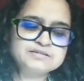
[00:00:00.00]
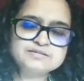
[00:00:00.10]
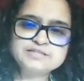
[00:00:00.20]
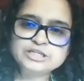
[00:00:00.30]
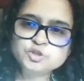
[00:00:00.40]

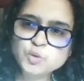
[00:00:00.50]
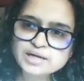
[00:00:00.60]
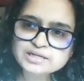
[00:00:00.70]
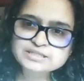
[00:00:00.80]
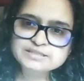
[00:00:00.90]

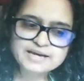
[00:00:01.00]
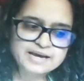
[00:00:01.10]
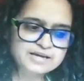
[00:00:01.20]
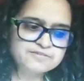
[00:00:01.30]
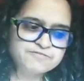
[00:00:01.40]
sexuality,
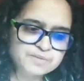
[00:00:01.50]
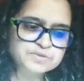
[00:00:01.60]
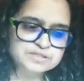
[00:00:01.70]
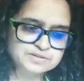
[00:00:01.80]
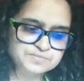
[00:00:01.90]
and
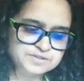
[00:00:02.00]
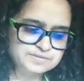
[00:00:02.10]
feminisms.